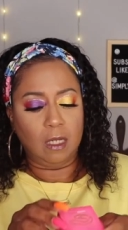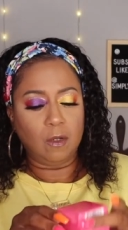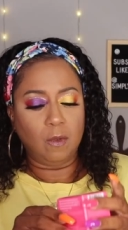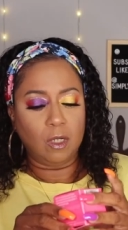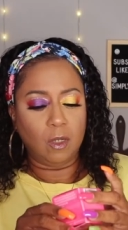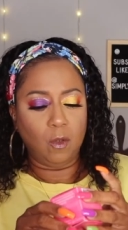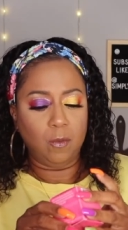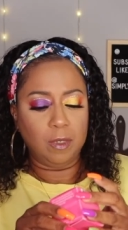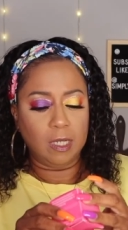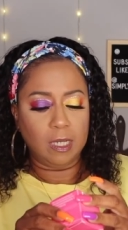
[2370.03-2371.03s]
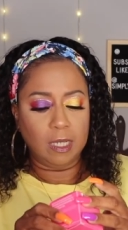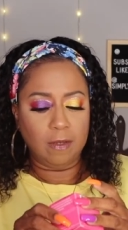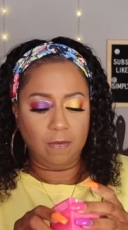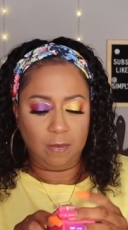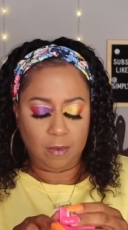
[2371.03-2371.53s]
I don't want to open it. I
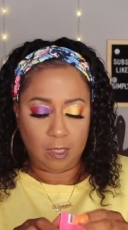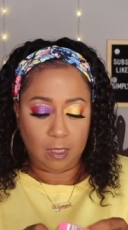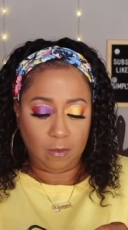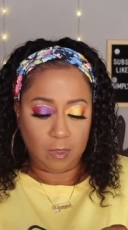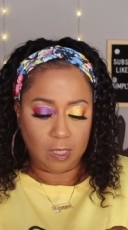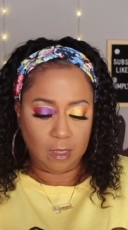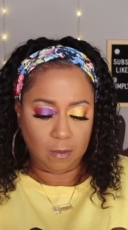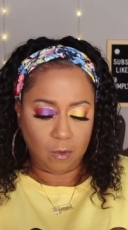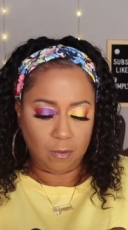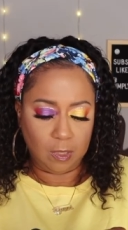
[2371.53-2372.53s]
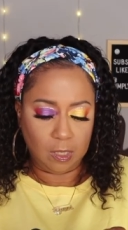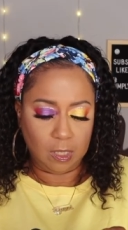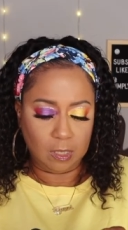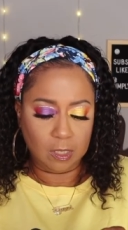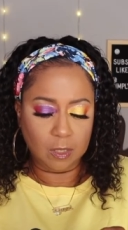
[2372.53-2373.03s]
have them. I don't want to keep opening
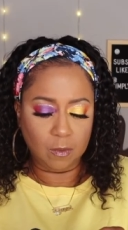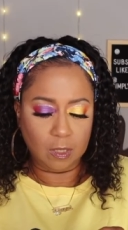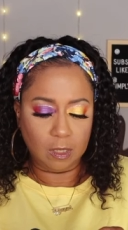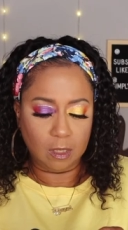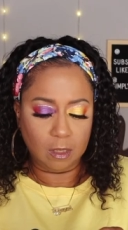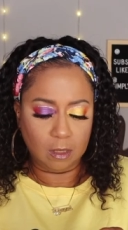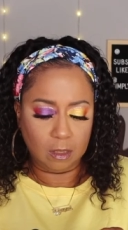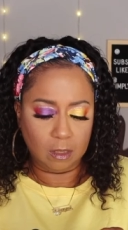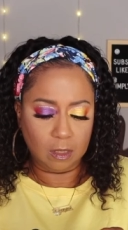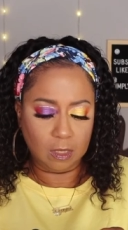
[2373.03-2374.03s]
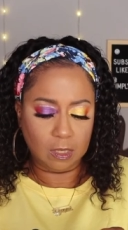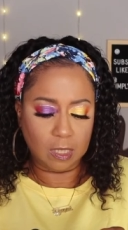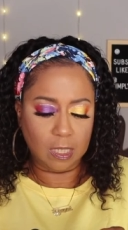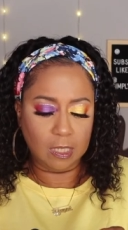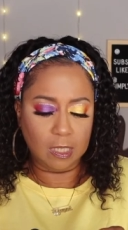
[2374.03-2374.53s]
these. This one, it says
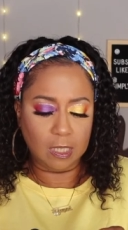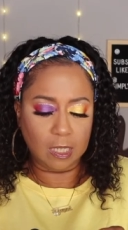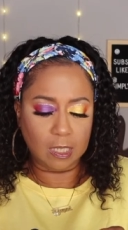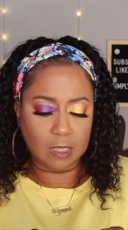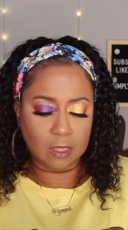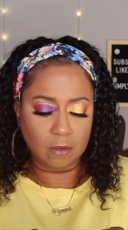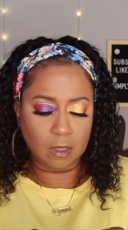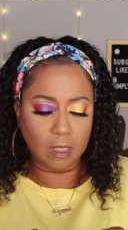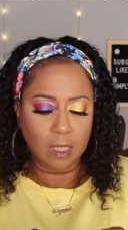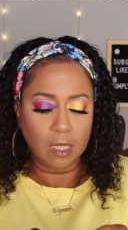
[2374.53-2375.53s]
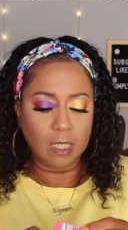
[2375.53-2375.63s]
candy necklace. Okay.